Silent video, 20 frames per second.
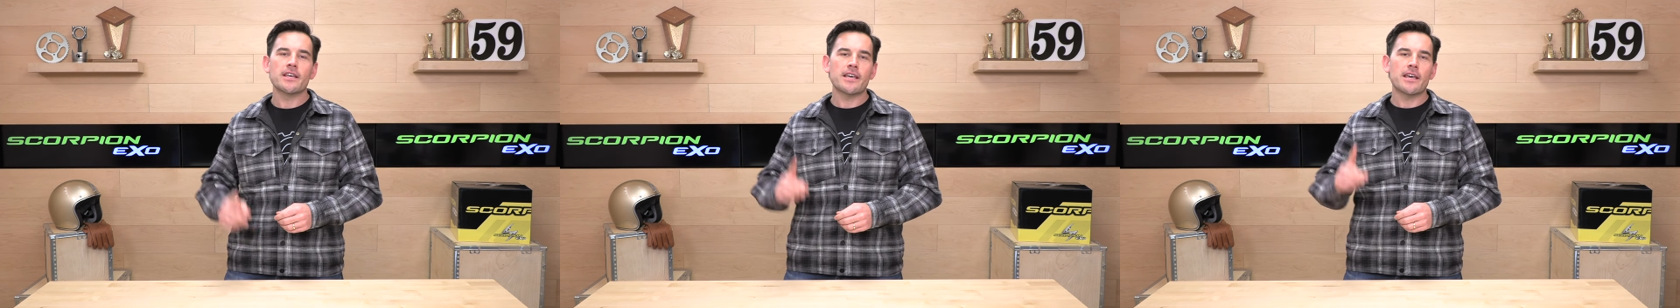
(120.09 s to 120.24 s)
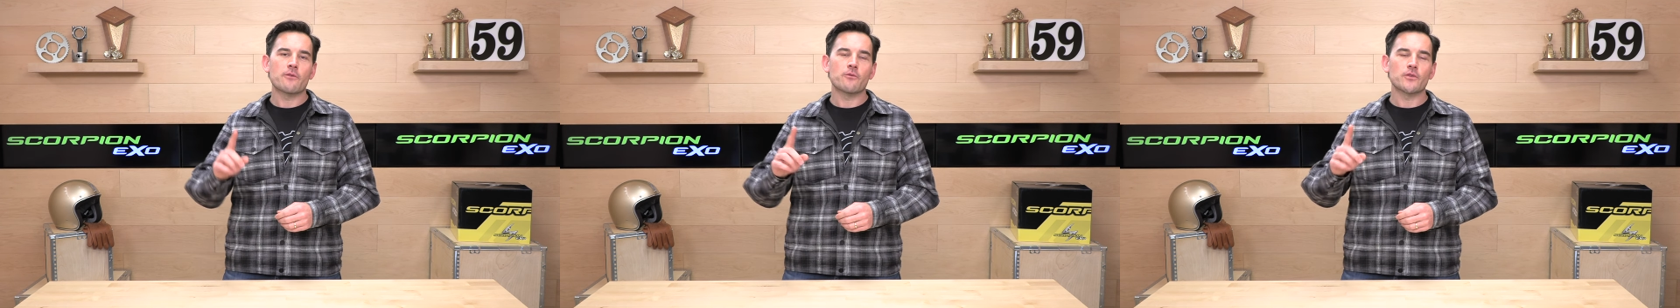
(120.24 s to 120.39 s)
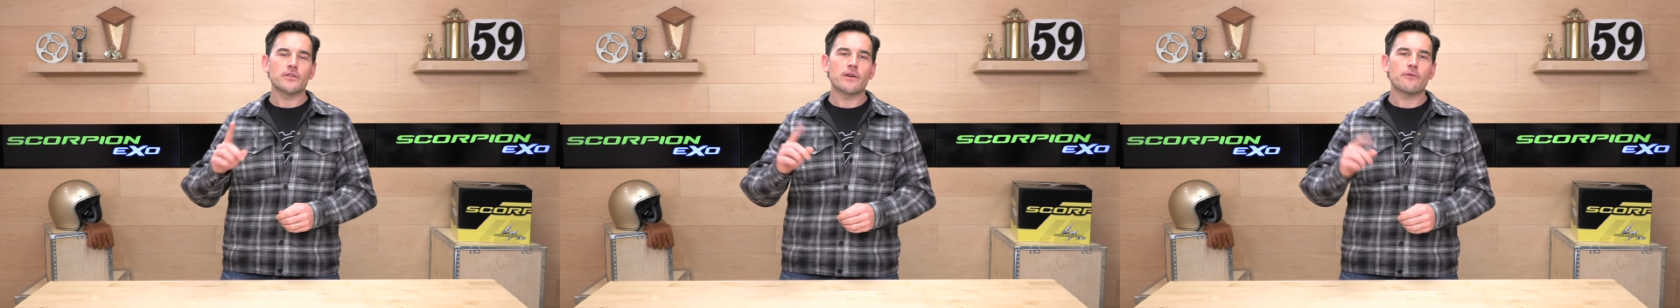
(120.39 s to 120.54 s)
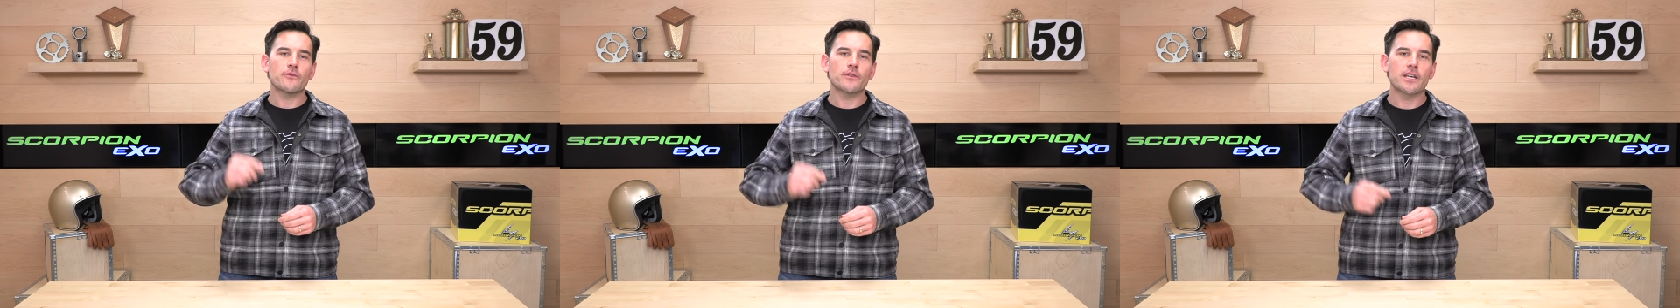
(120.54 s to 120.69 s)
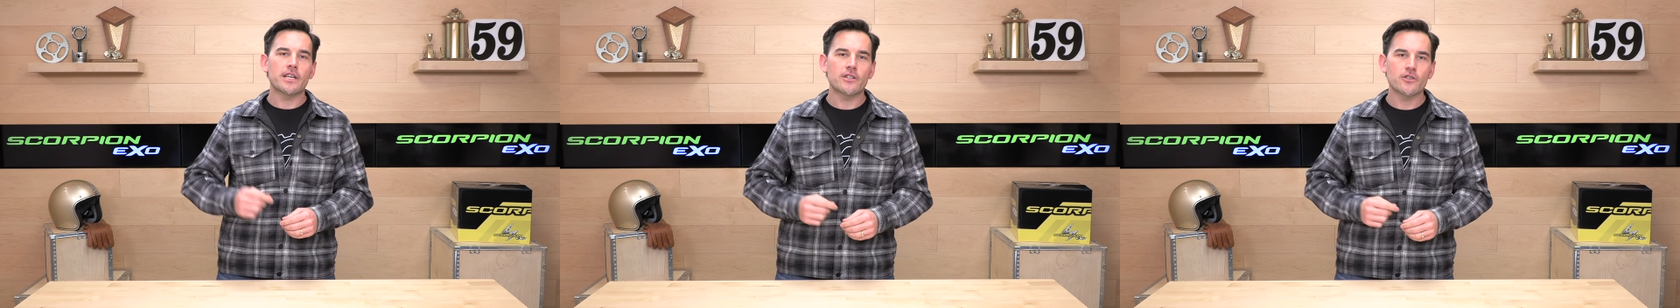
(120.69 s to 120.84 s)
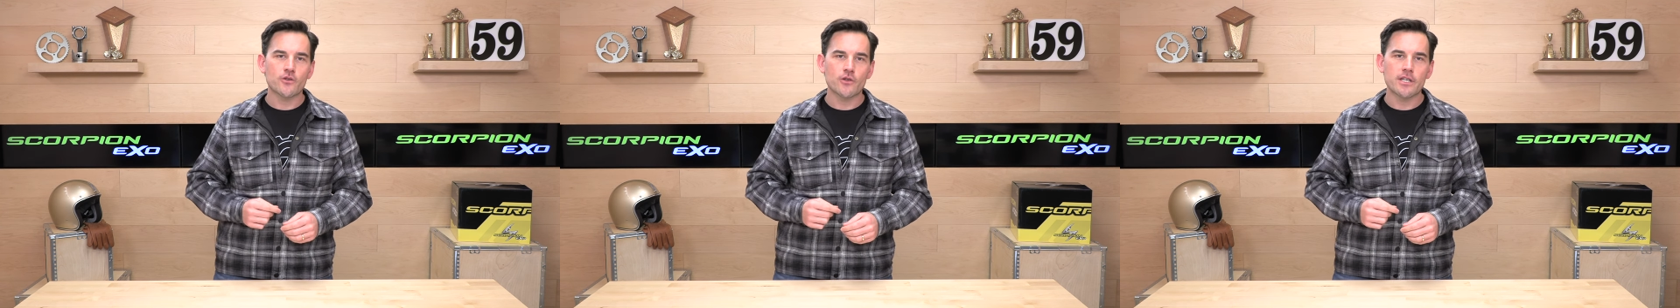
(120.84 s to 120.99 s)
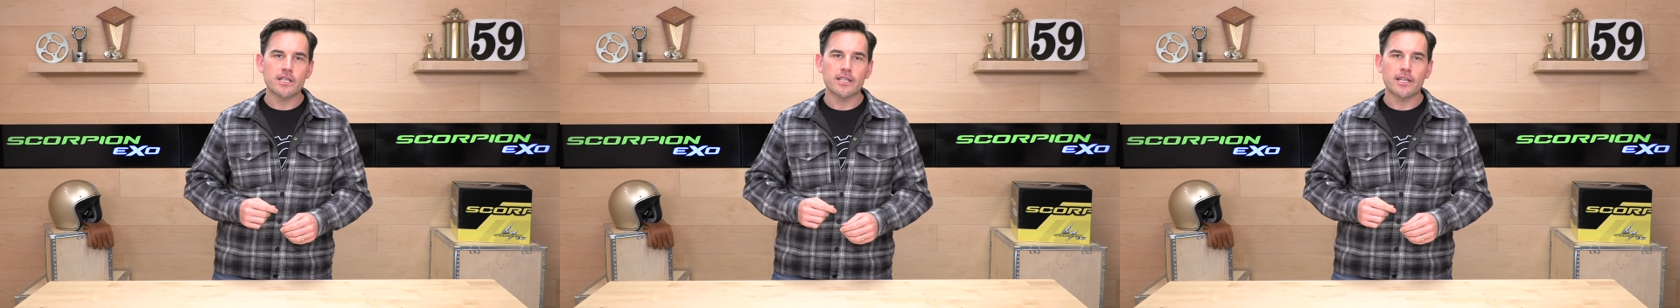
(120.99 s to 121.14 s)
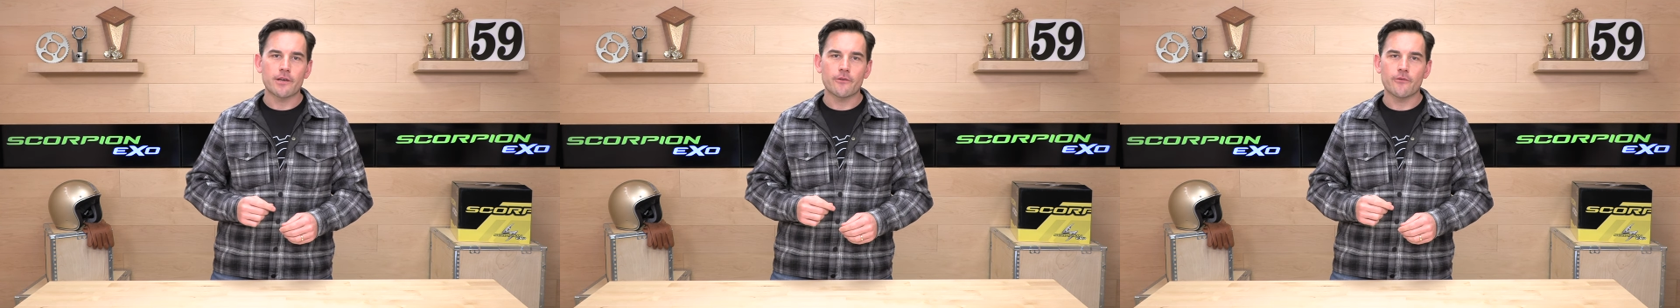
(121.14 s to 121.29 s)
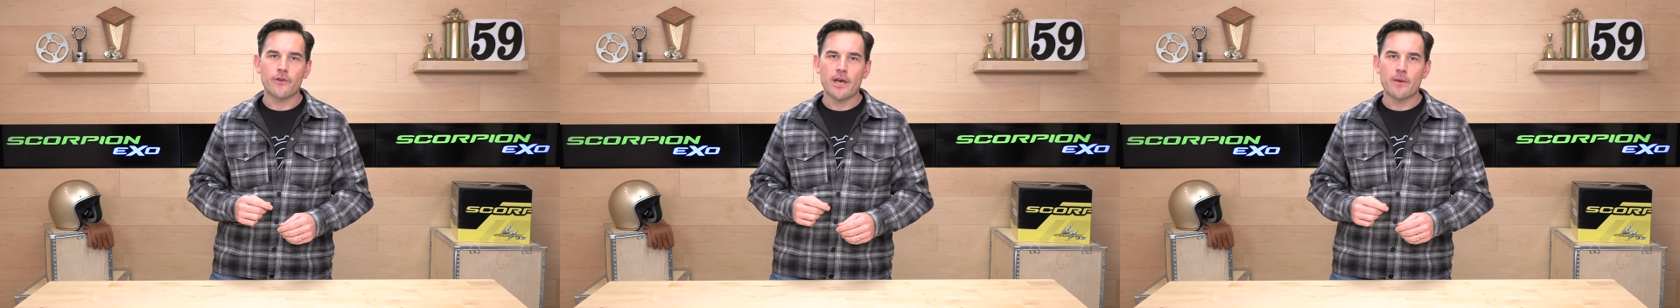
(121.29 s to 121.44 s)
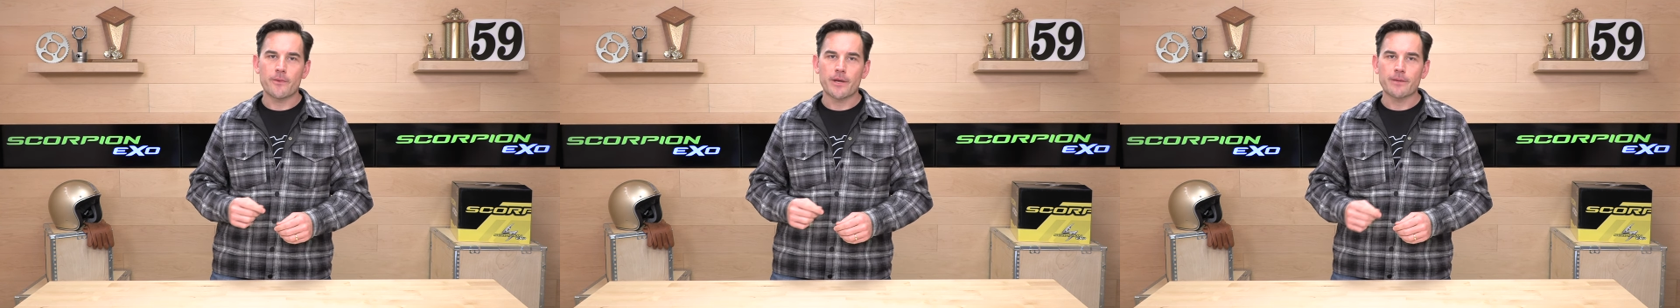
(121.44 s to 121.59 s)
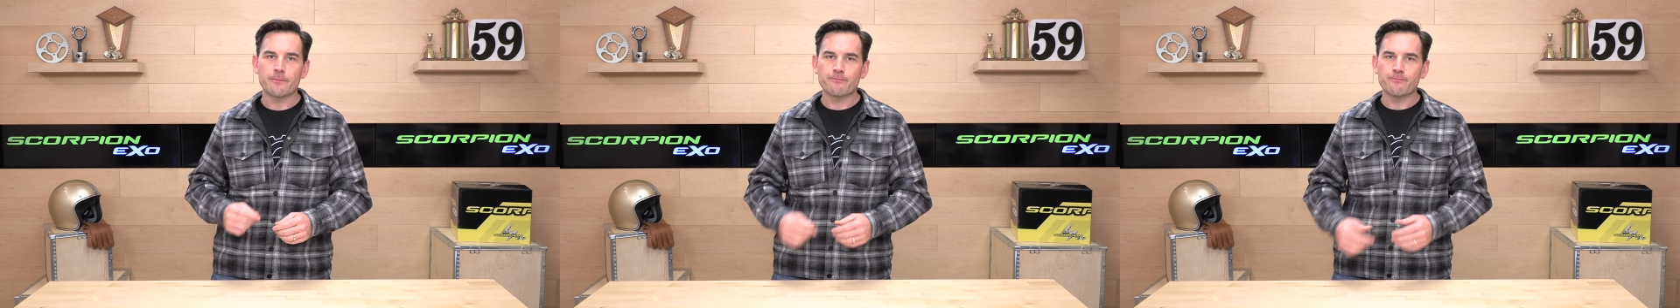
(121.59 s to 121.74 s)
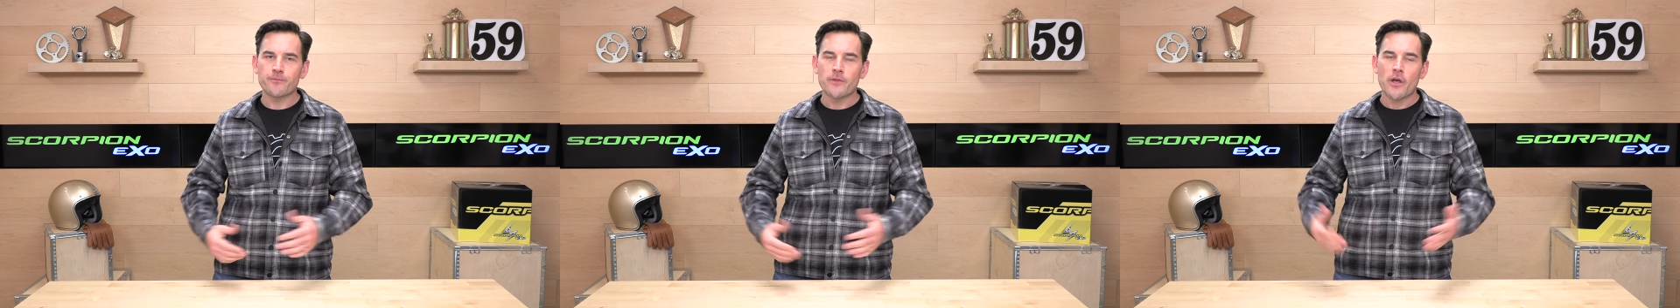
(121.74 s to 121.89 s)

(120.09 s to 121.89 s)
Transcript: and we'll definitely treat you like family.